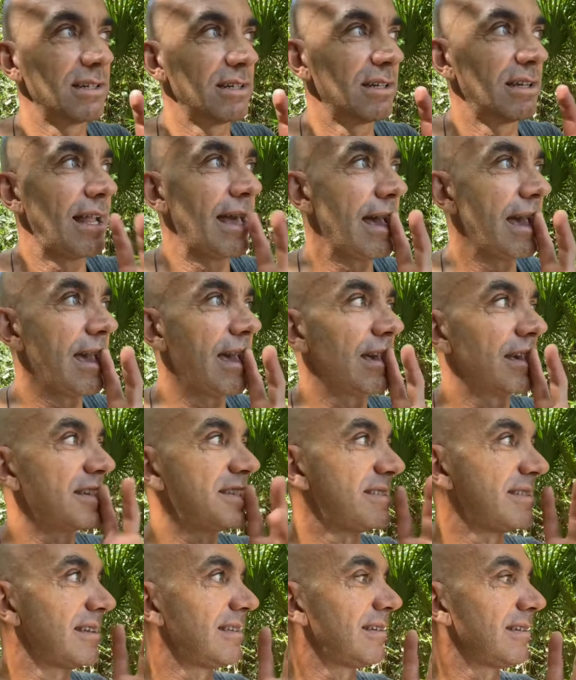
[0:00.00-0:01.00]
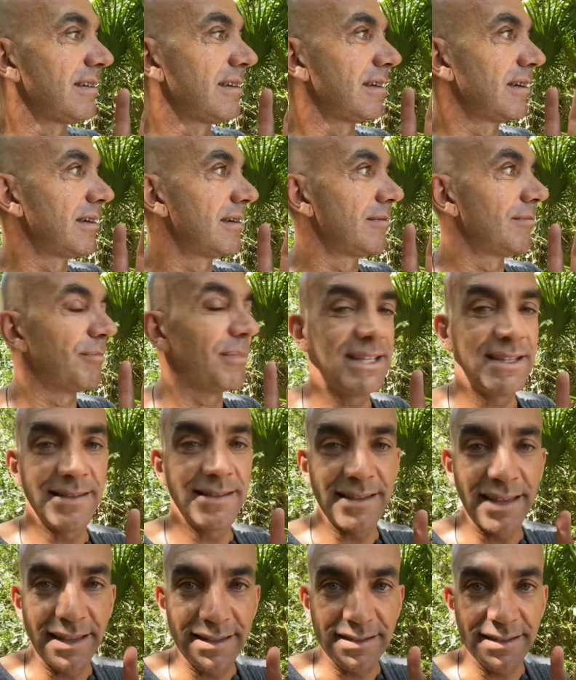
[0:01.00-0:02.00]
Like sitting,
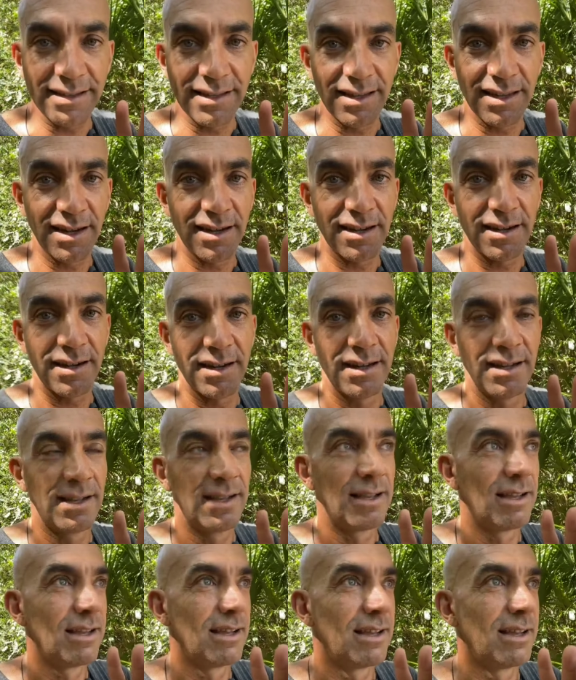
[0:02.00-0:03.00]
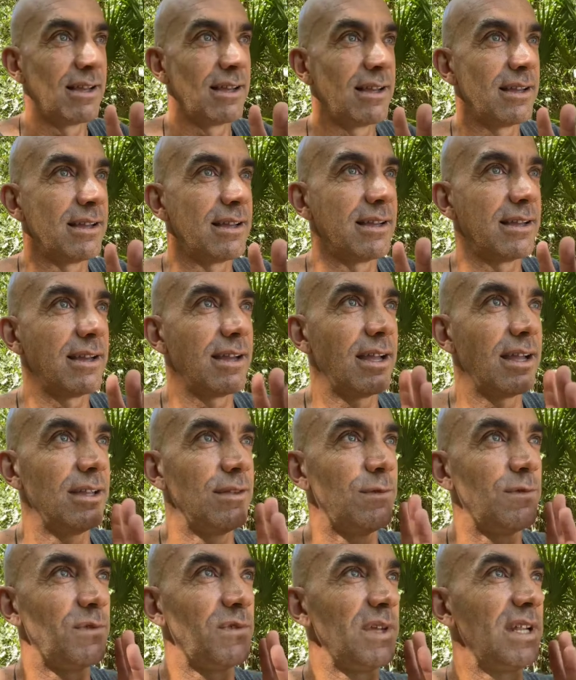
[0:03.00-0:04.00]
meditating here, and
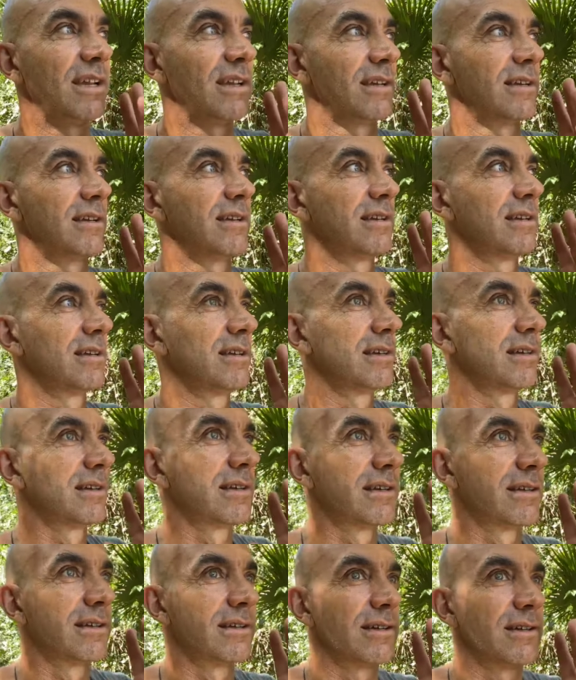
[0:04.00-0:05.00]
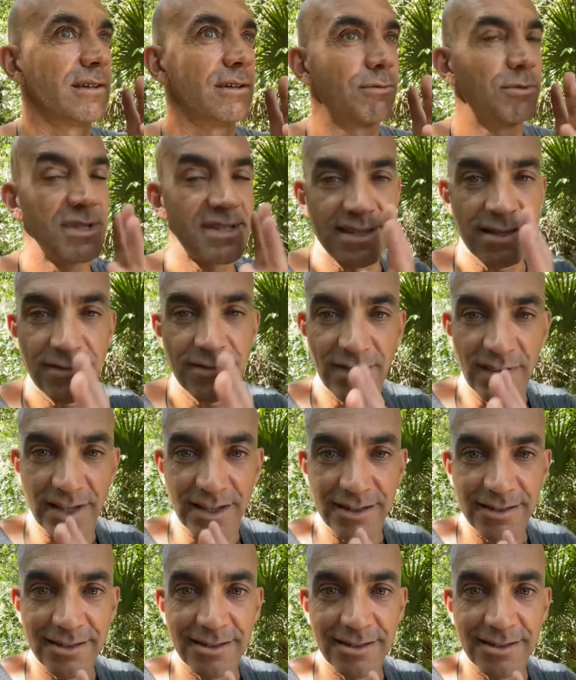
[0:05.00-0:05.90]
feeling, receiving.